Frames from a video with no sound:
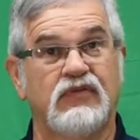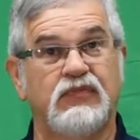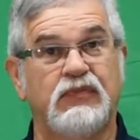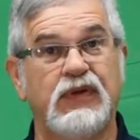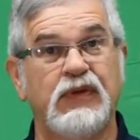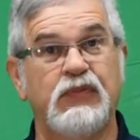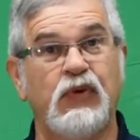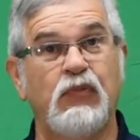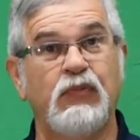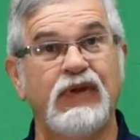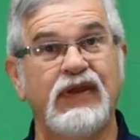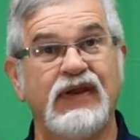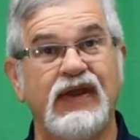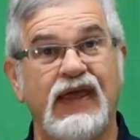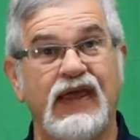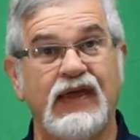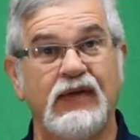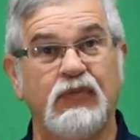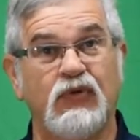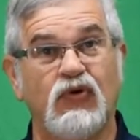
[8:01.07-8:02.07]
People being
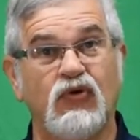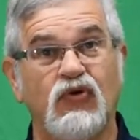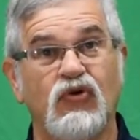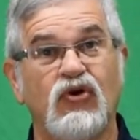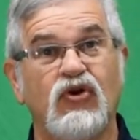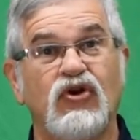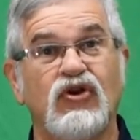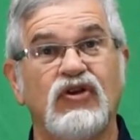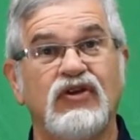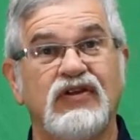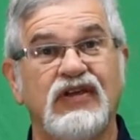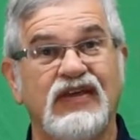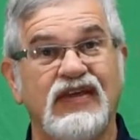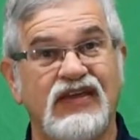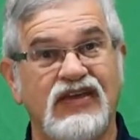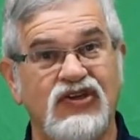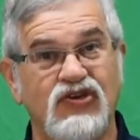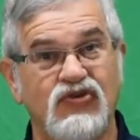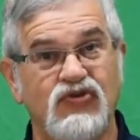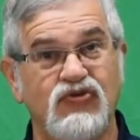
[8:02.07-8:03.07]
able to
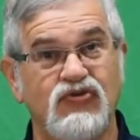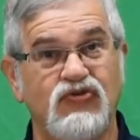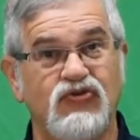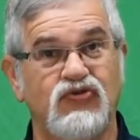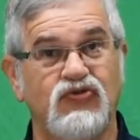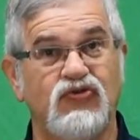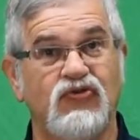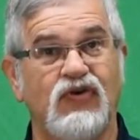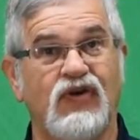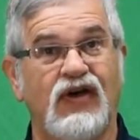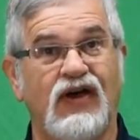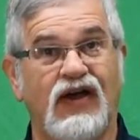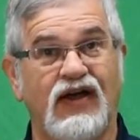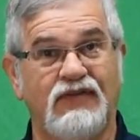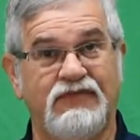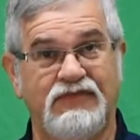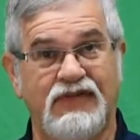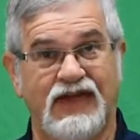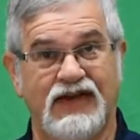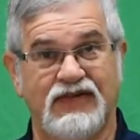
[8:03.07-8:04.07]
hear you
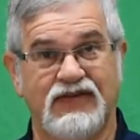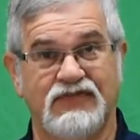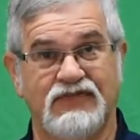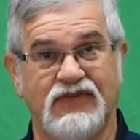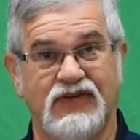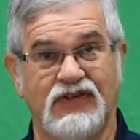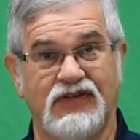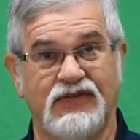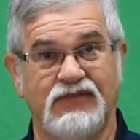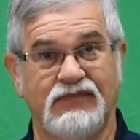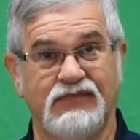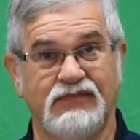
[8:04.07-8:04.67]
effectively.